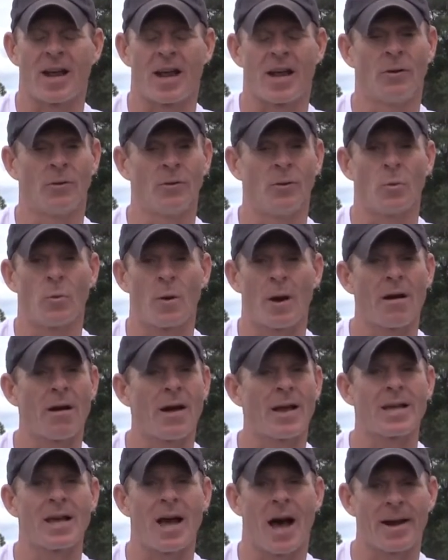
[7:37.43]
And I don't know
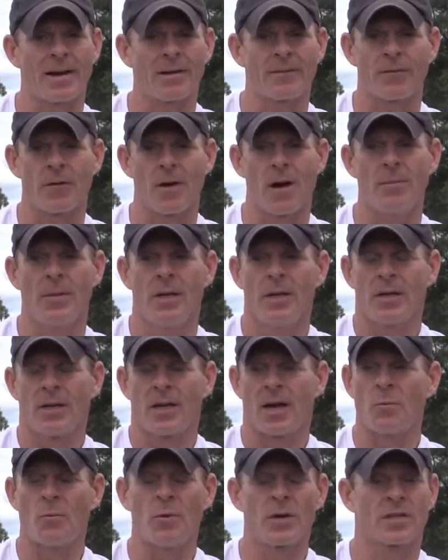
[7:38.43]
where I got it from.
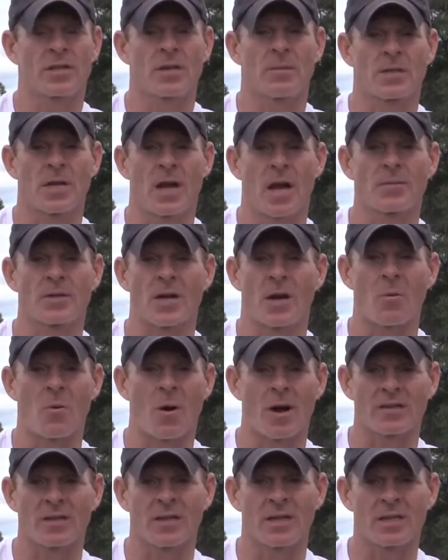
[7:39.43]
I wish sometimes I
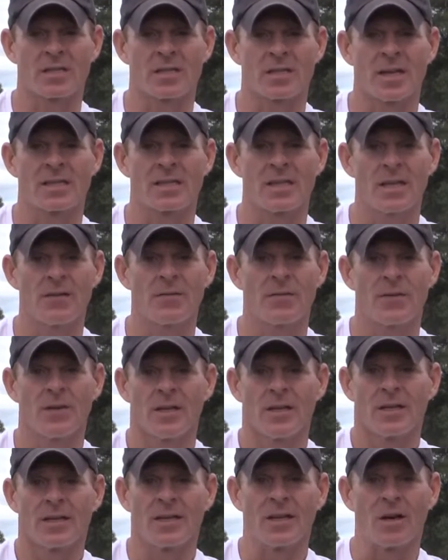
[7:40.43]
wasn't as sensitive,
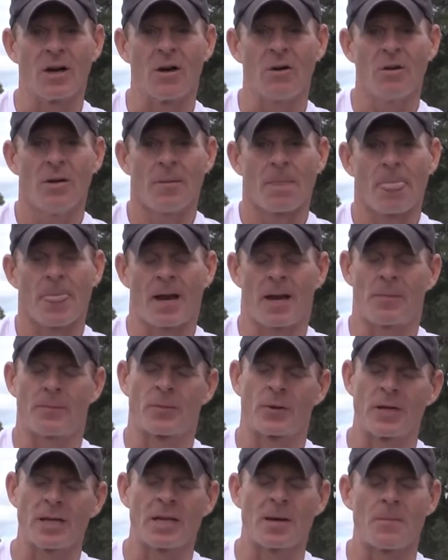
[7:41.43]
and I'm
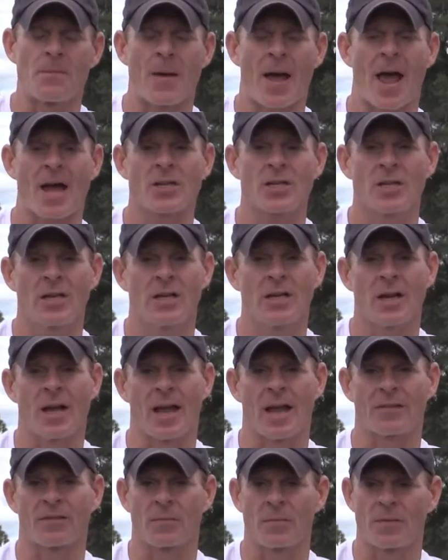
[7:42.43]
pretty compassionate. I
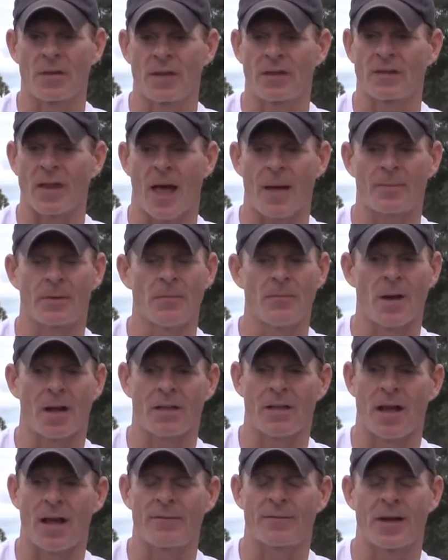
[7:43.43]
had some things happen in my
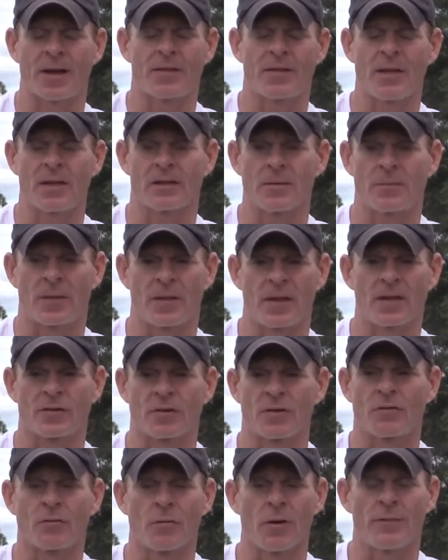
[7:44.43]
life. I think that
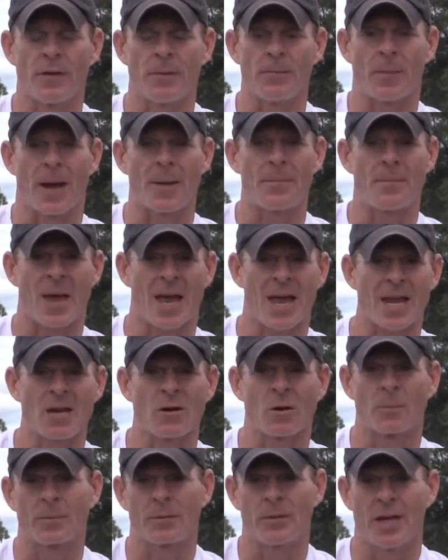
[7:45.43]
things are driven by
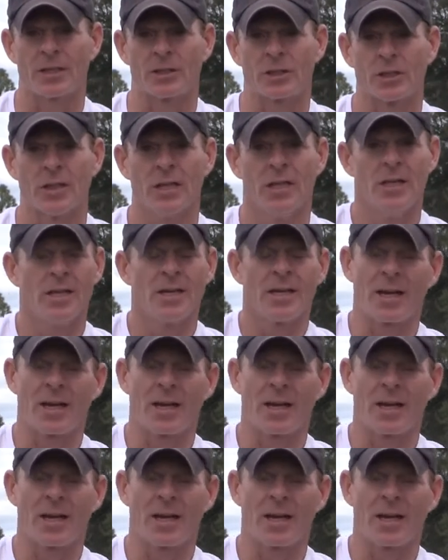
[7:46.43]
pain or pleasure.